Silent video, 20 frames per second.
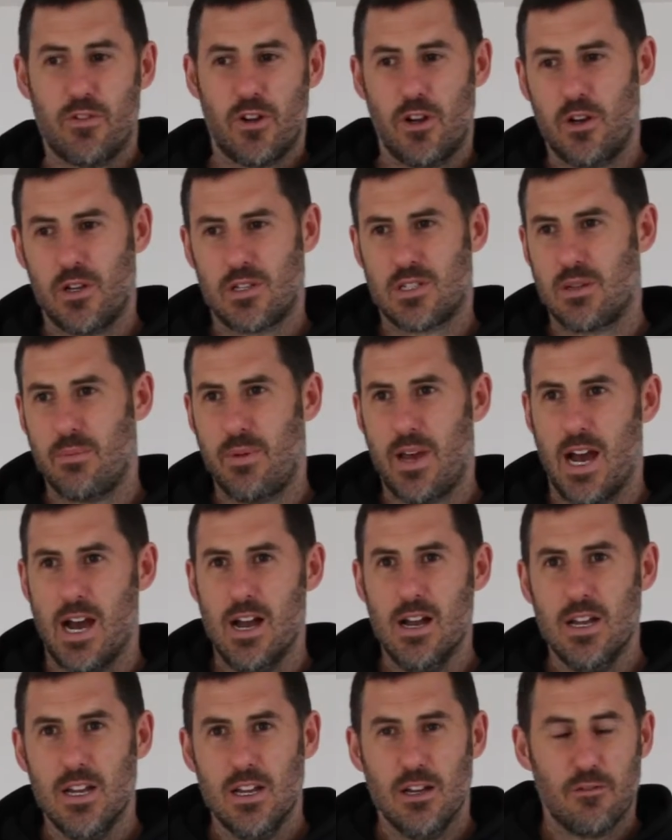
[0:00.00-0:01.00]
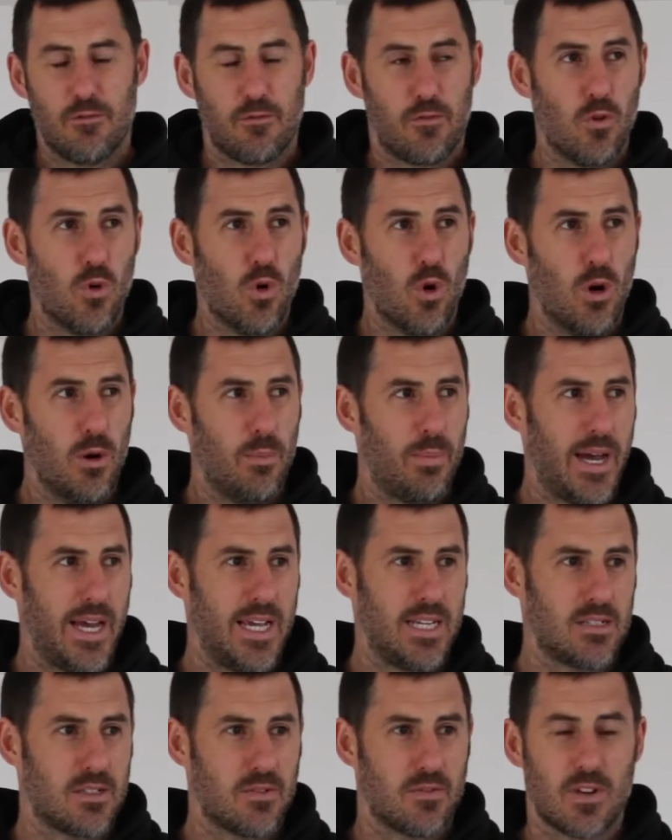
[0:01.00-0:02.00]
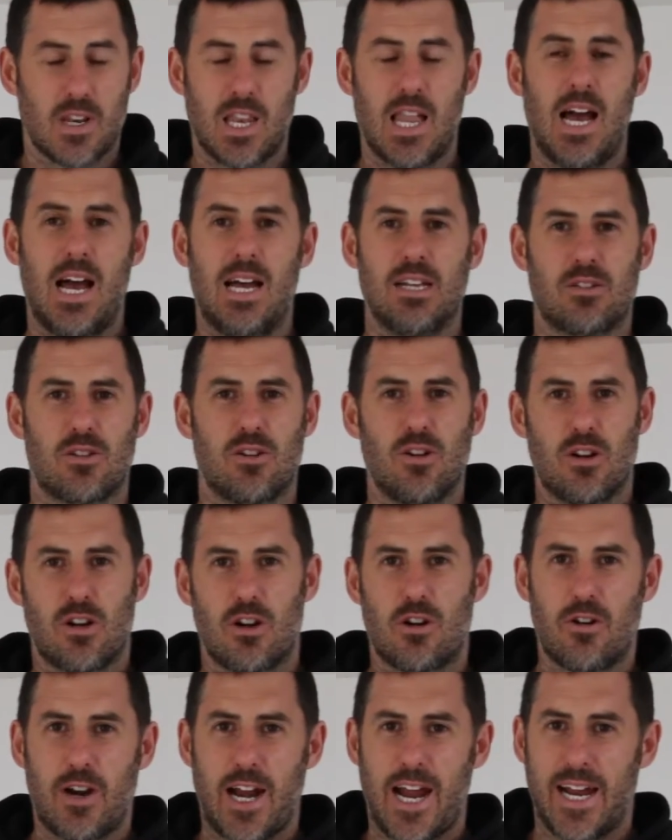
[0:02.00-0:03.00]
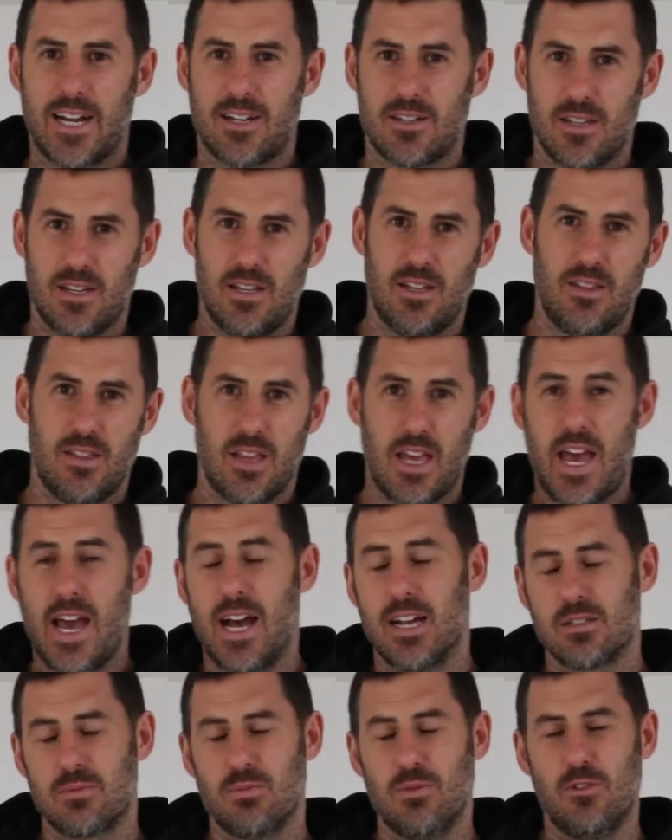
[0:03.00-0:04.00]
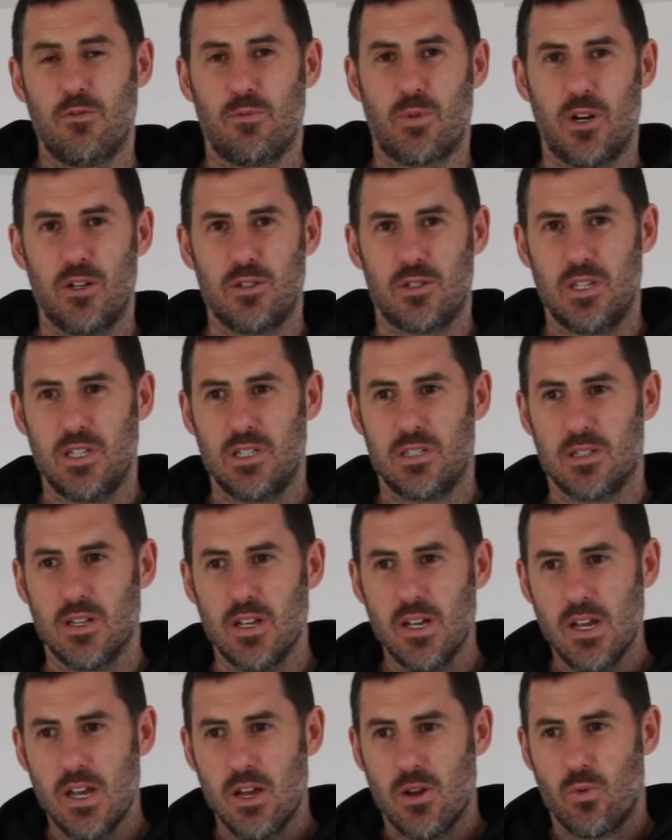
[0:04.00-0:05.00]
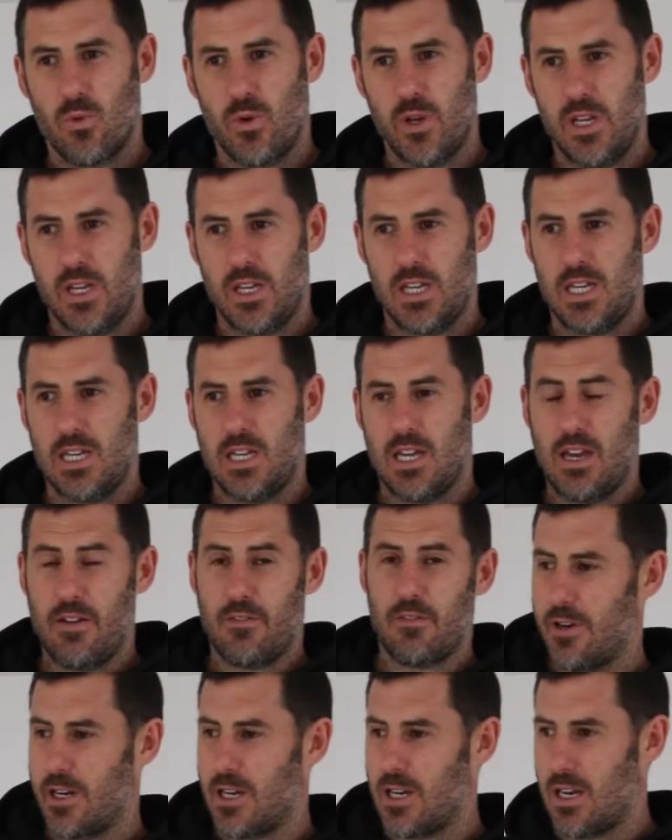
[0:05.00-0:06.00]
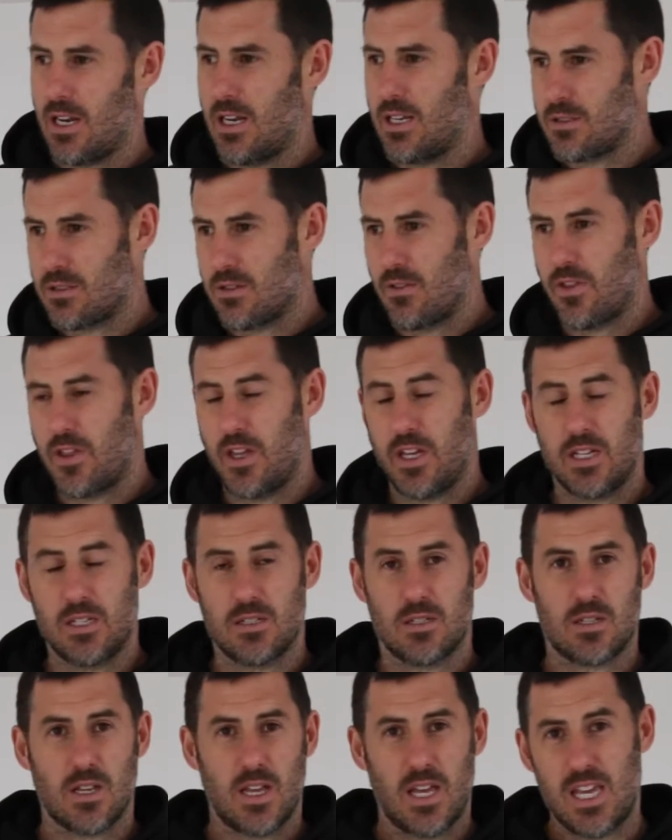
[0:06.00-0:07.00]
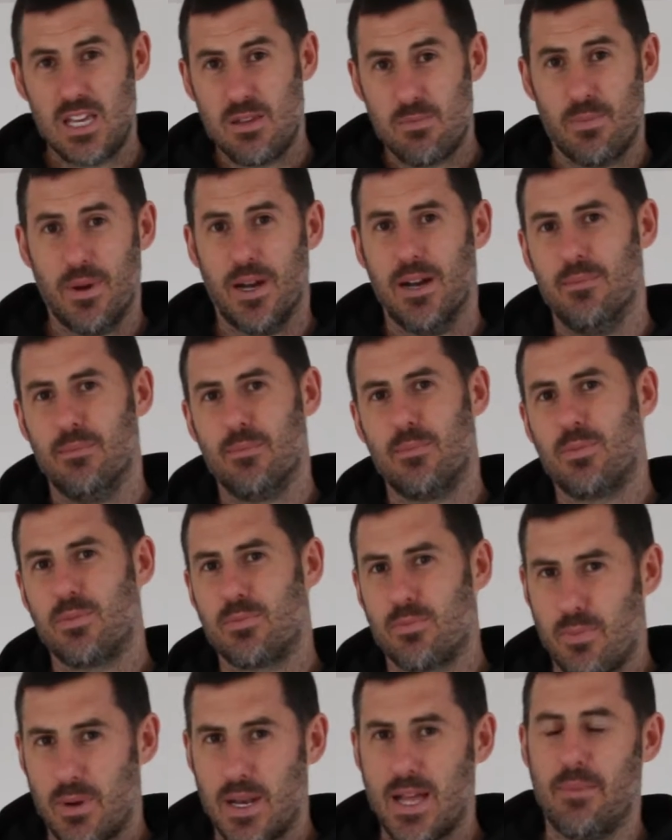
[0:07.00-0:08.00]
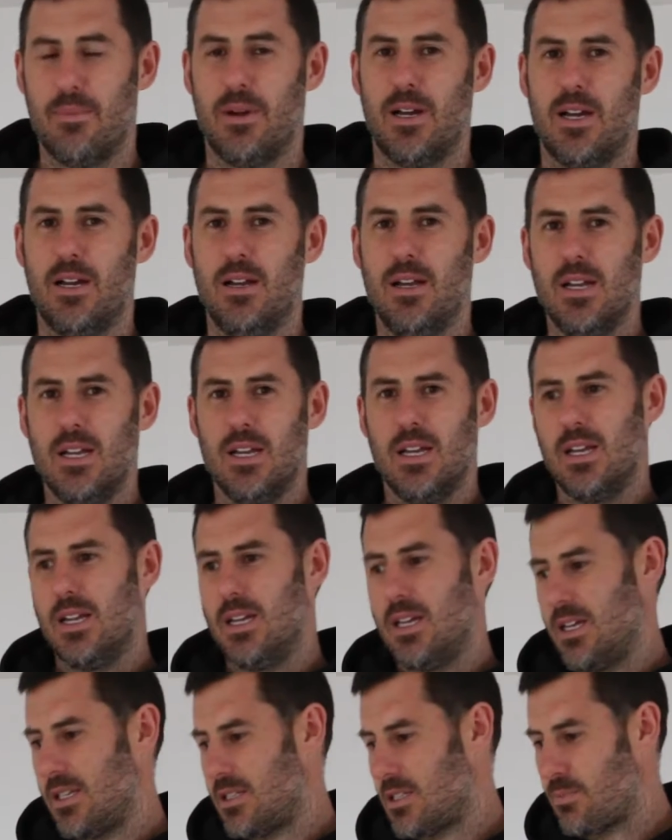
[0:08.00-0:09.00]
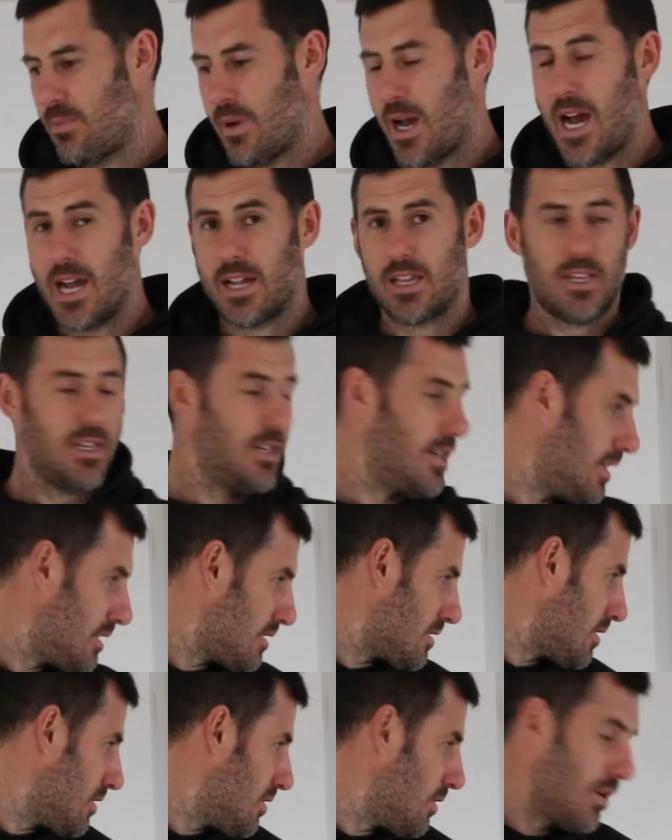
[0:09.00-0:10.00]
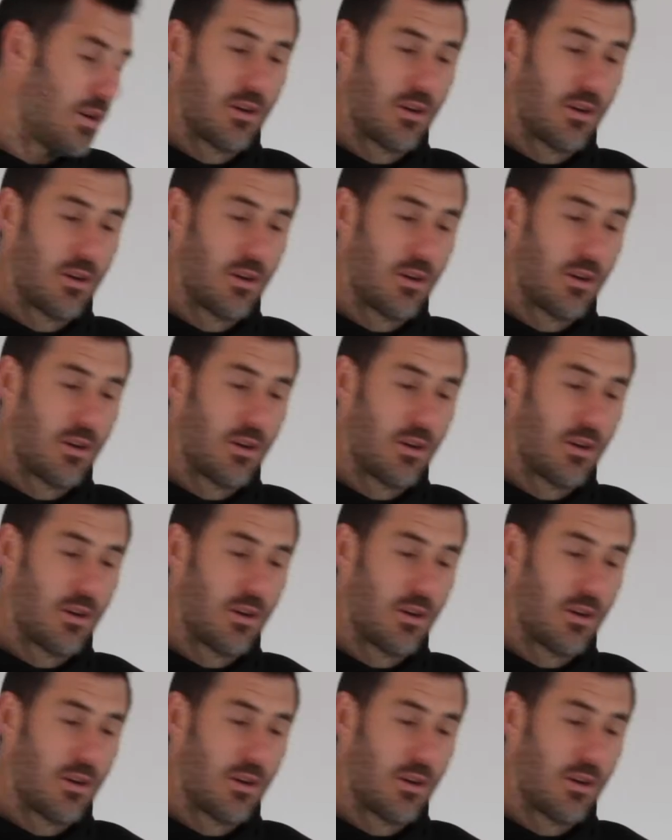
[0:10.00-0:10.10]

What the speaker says: noticed about 4 panes of glass got cracked in the house move process. We have written a list of things: heat pump, plumber, Sparky needs to do a